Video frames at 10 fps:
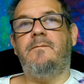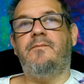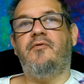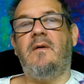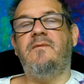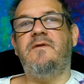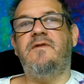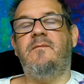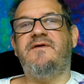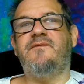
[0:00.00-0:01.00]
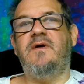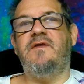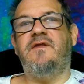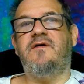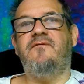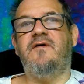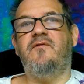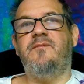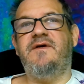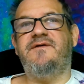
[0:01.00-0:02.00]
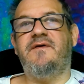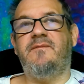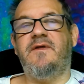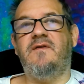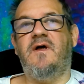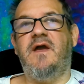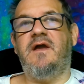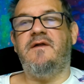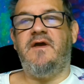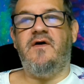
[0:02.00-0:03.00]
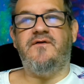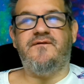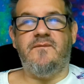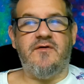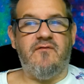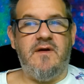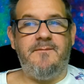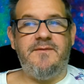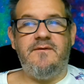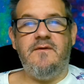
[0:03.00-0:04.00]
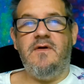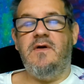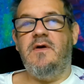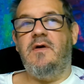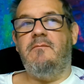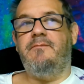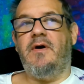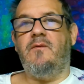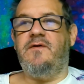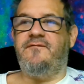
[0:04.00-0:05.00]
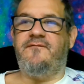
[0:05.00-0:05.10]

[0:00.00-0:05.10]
probably the best way to think of it would be something like a Tales from the Crypt, but with